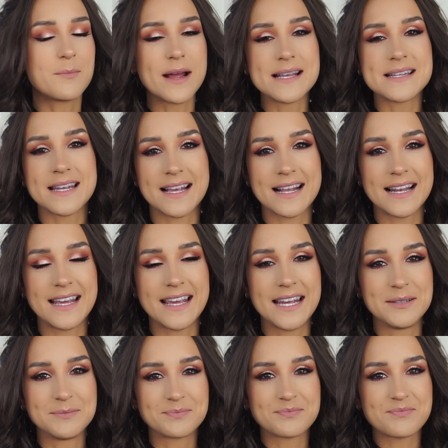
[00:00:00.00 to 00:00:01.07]

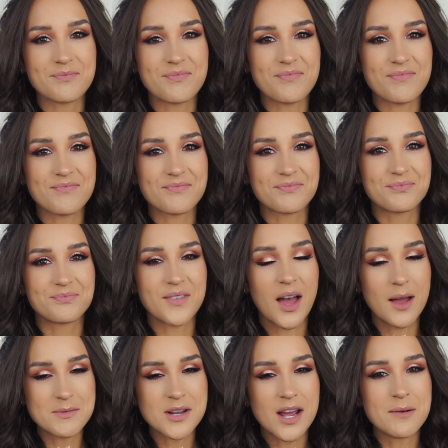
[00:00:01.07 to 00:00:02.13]
basically,
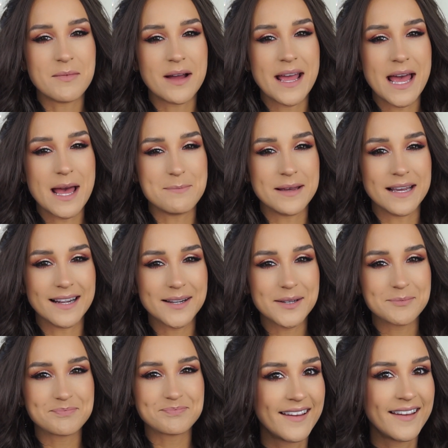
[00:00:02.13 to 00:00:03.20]
I'm dyeing my hair
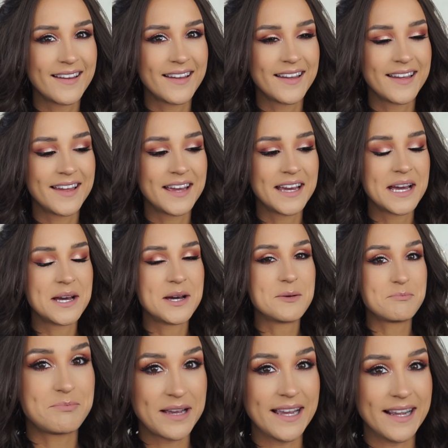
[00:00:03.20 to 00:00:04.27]
pink
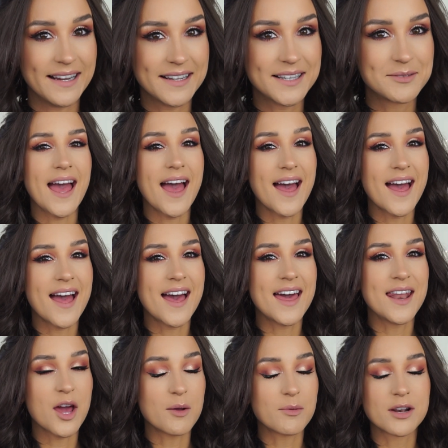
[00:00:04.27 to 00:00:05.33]
pink.
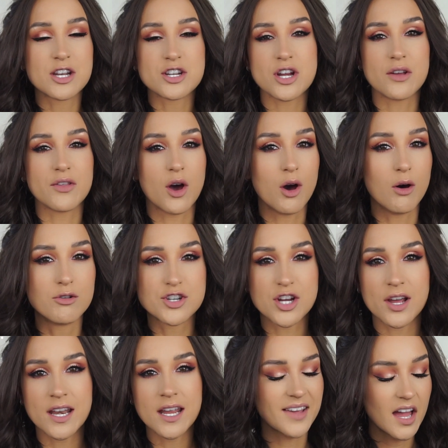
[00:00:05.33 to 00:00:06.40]
And I'm going to show you the whole
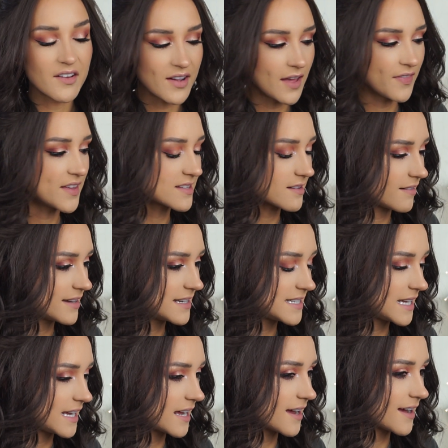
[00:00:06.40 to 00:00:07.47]
journey. I've had this
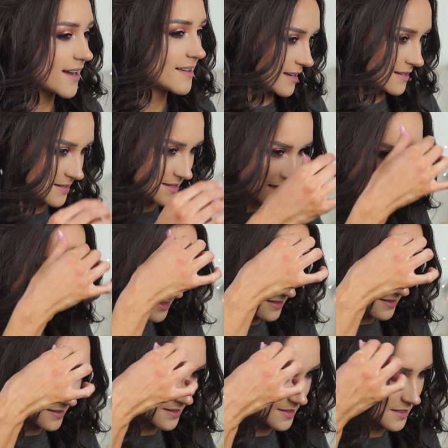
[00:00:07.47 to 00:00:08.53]
idea
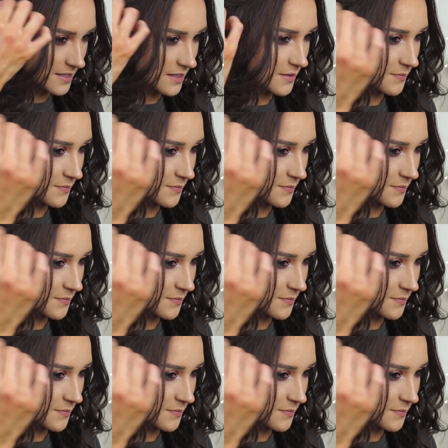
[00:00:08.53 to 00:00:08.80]
since